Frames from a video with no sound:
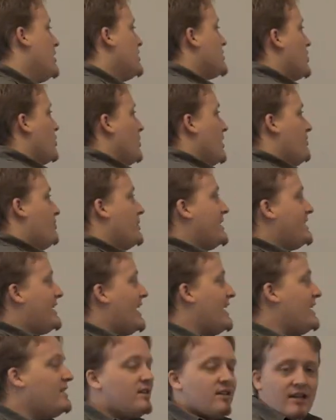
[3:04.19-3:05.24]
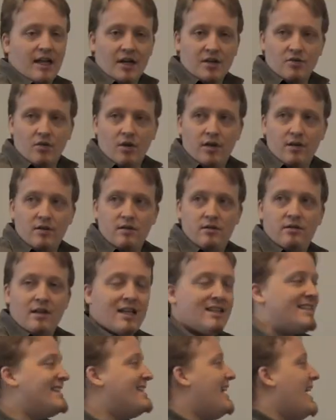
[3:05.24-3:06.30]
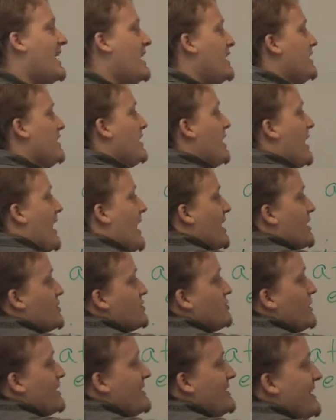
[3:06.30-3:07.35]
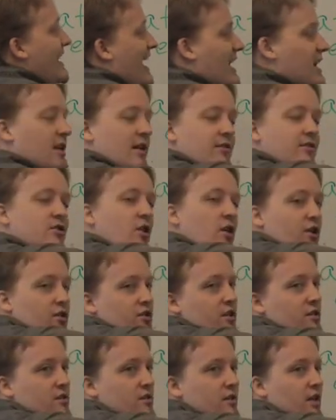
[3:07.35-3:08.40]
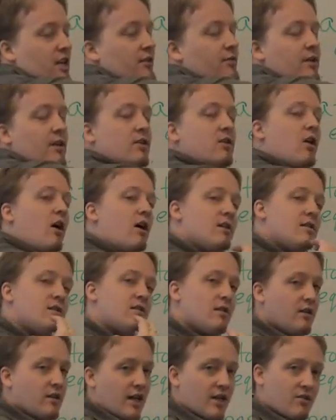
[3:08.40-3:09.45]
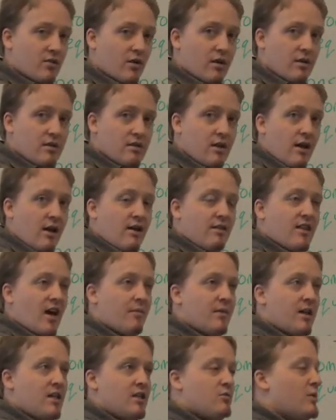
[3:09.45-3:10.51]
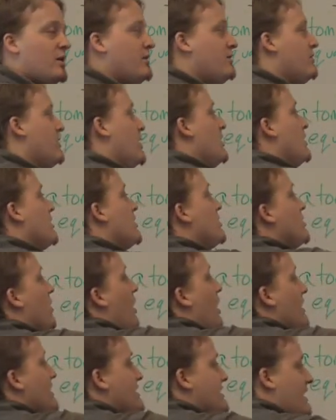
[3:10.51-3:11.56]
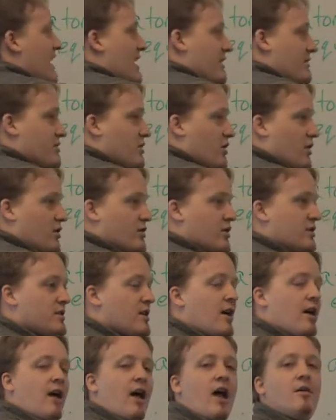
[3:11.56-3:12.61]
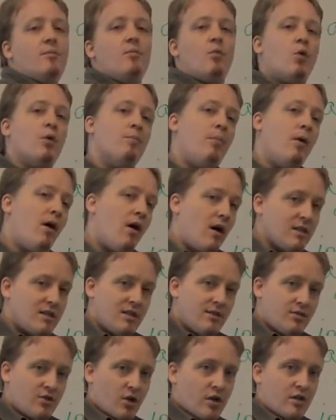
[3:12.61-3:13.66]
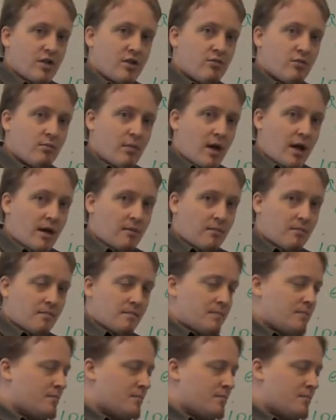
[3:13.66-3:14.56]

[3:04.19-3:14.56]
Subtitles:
So if we gained electrons, that's gaining extra negative charges. And if we lost electrons, that means we've lost negative charges and more positive charges remain.